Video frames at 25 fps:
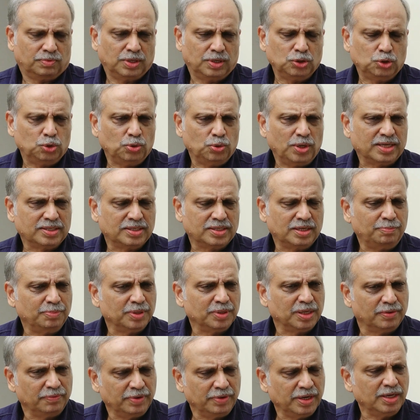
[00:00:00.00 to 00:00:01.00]
Once you accept
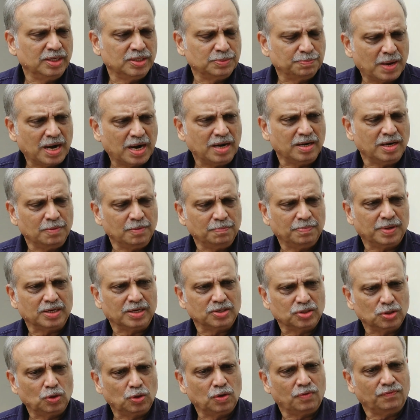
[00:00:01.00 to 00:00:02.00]
giving is part and
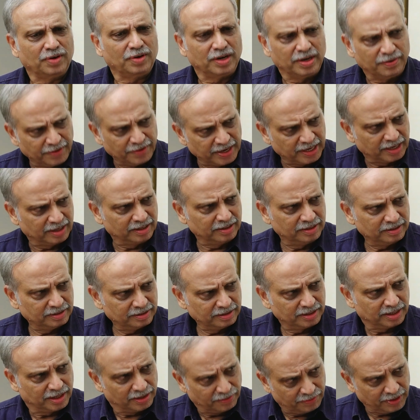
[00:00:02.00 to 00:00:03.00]
parcel of living,
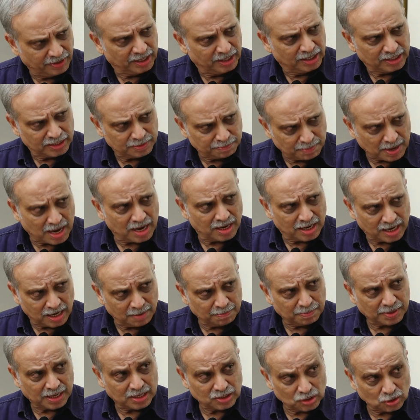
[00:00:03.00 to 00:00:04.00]
giving is part
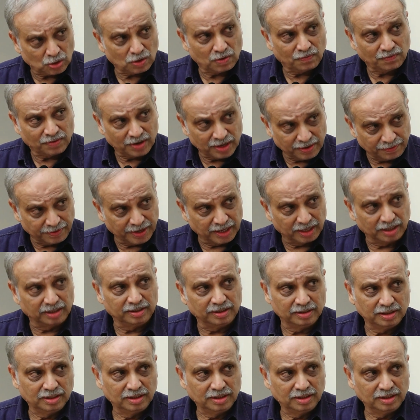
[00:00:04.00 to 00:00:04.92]
and parcel of living.